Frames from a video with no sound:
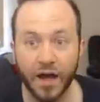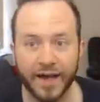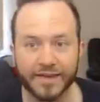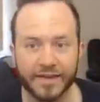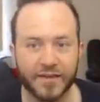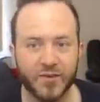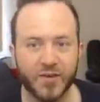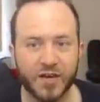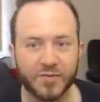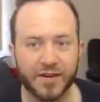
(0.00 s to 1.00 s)
And the
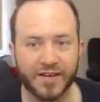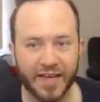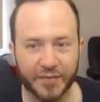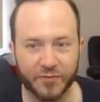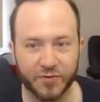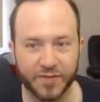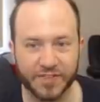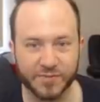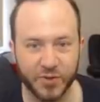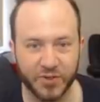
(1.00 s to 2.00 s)
cucumber came from
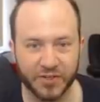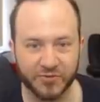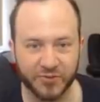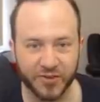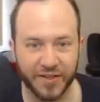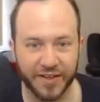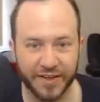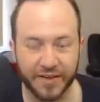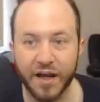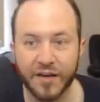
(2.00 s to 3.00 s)
exploding fruitcake.